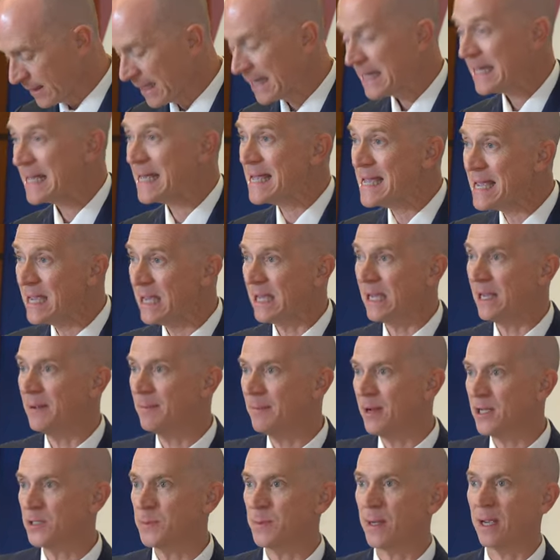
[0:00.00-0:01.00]
He
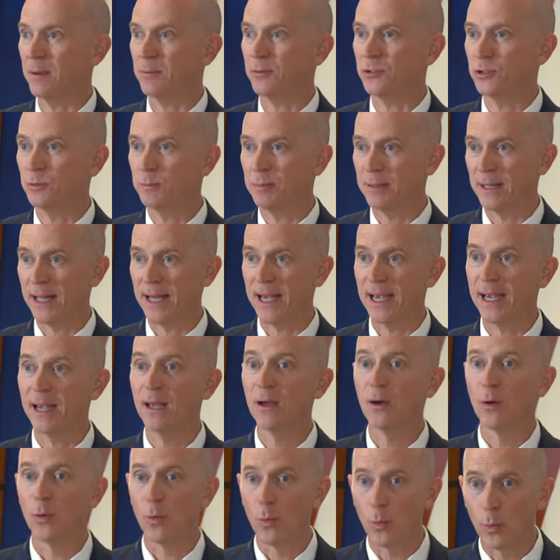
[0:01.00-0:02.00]
must be able to play
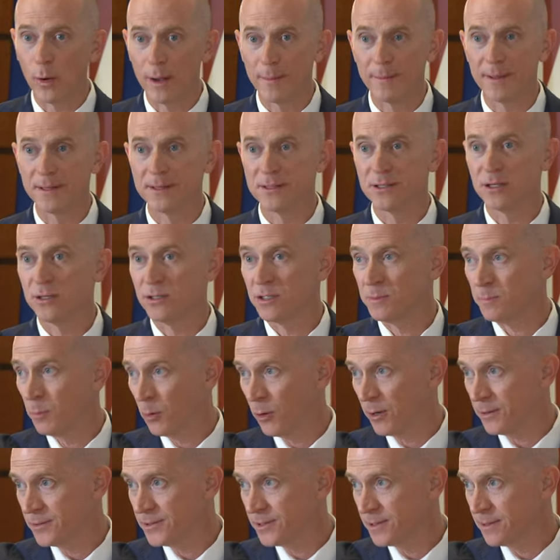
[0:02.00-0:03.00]
women's
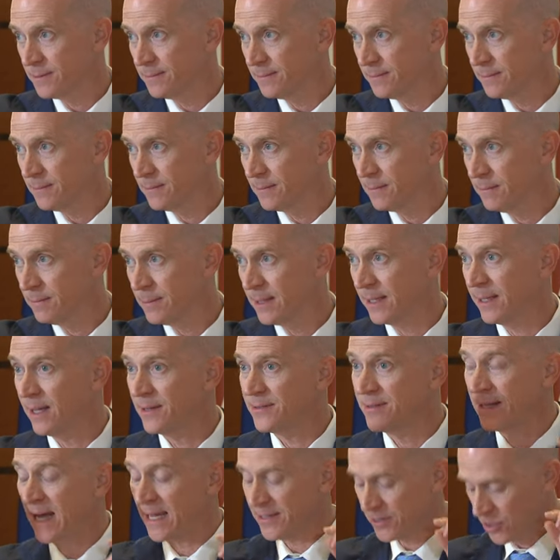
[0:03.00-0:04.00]
sports
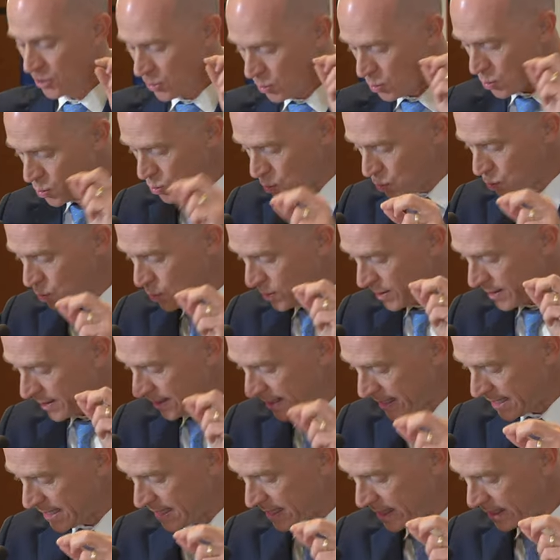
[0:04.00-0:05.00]
because that's who
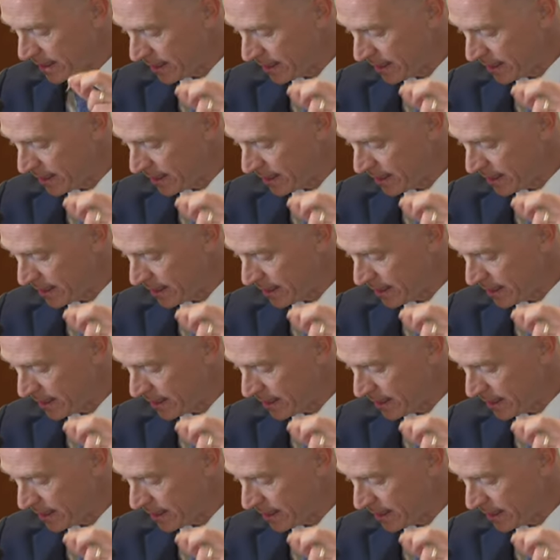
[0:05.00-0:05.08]
he